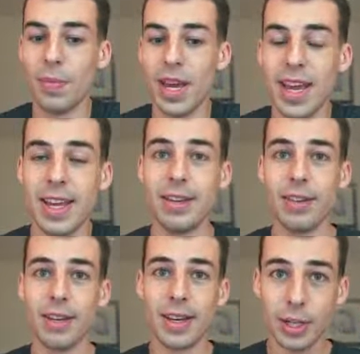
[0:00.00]
And
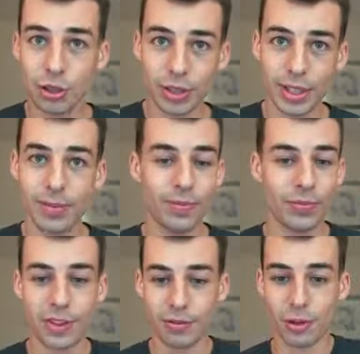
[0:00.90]
initially,
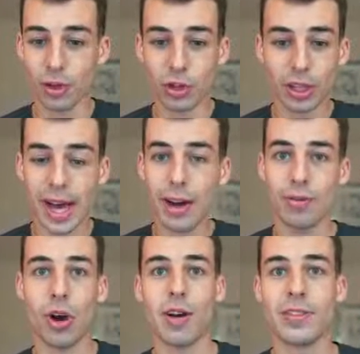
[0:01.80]
for a lot of
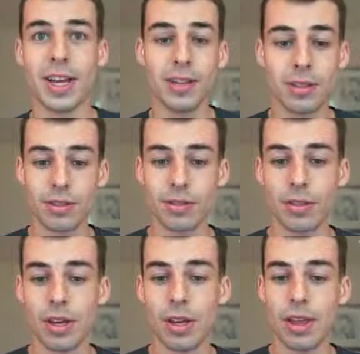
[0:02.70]
offsets,
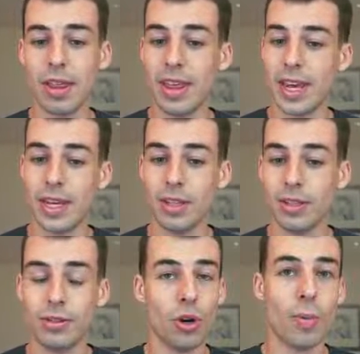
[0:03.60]
they
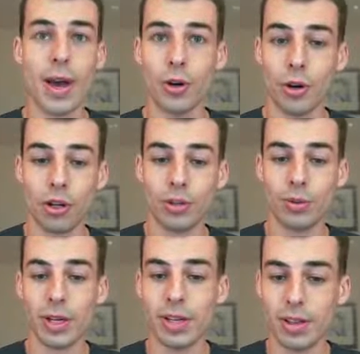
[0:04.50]
don't matter at all,
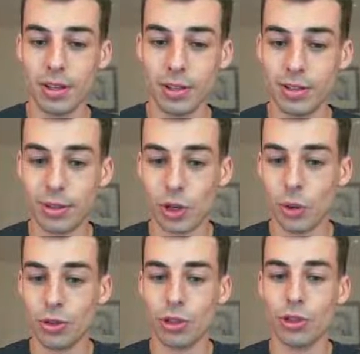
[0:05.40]
right? The 0 is
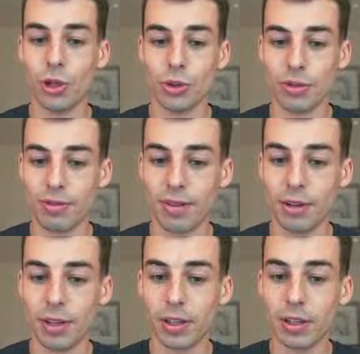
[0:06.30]
just chosen for
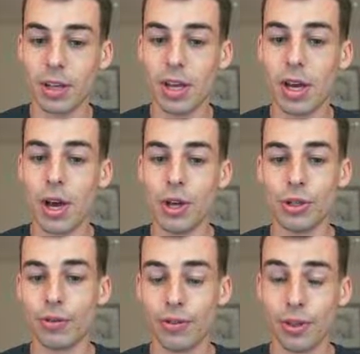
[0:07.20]
everything. So
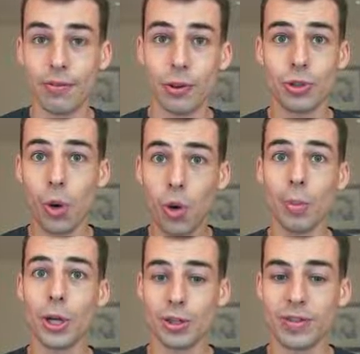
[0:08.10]
for the first whole
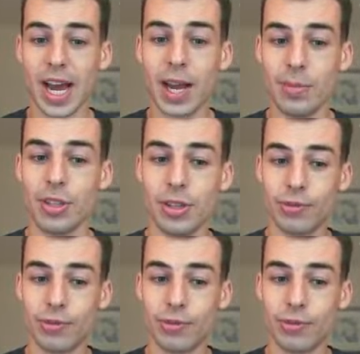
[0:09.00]
bunch of times this